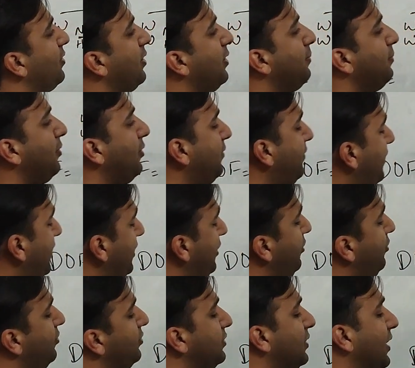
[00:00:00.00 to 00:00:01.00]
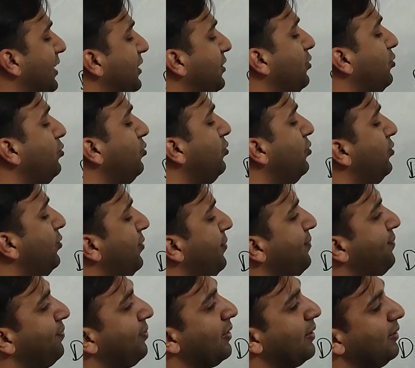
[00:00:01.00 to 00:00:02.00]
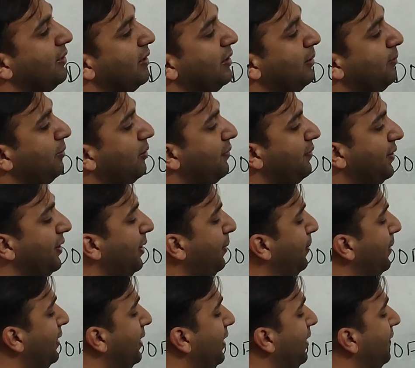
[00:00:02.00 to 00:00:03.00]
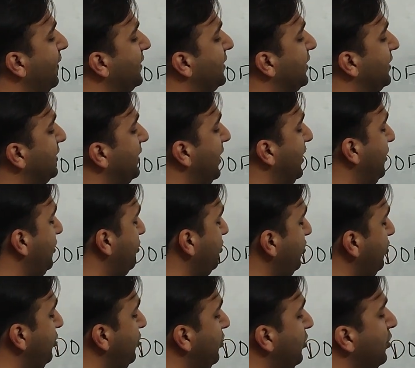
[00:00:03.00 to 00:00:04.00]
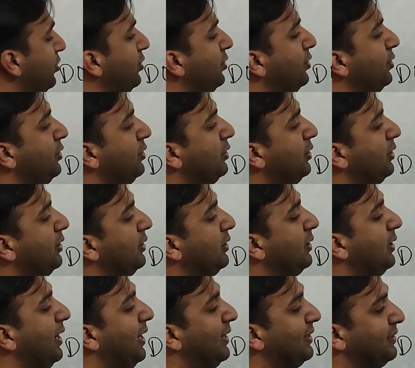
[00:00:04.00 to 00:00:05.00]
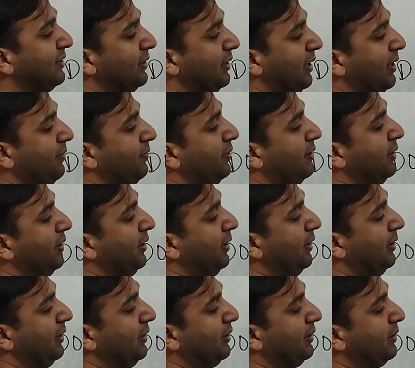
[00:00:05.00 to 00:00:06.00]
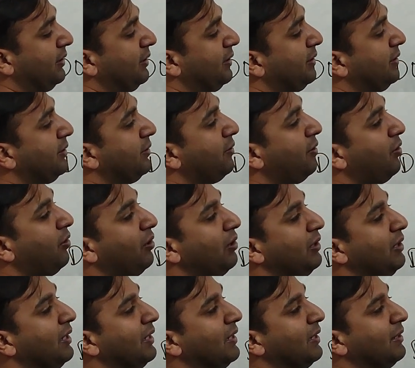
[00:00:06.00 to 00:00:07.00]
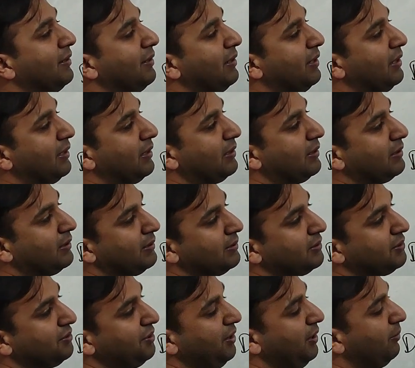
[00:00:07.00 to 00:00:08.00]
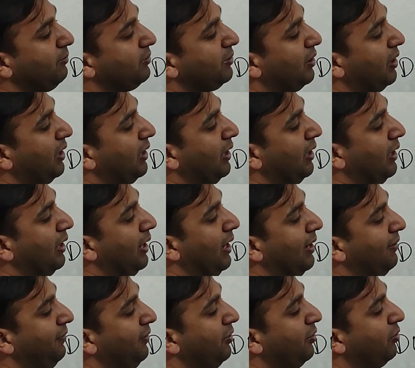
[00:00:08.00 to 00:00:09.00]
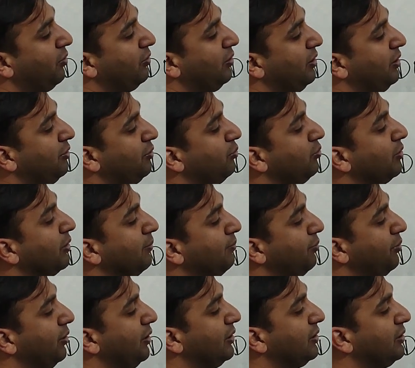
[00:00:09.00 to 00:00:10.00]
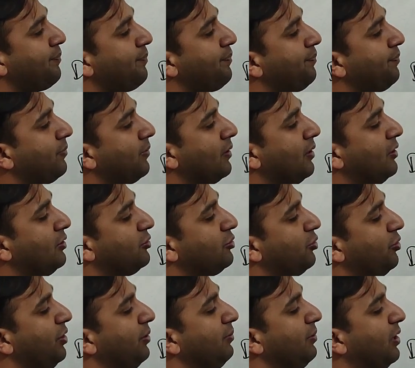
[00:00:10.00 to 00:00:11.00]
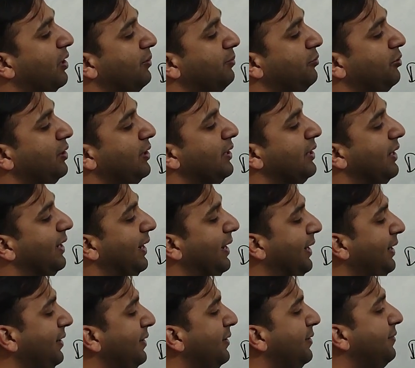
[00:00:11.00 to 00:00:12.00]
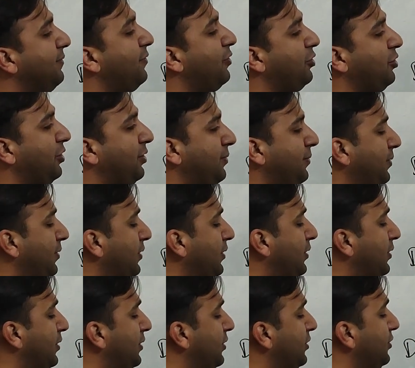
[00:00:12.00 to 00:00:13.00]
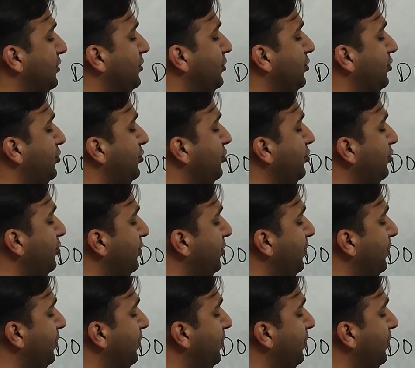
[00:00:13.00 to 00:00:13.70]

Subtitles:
the number of unknowns are 2. The number of independent equations are 2. As our all the streams are having only 2 components, sodium carbonate and water. So 2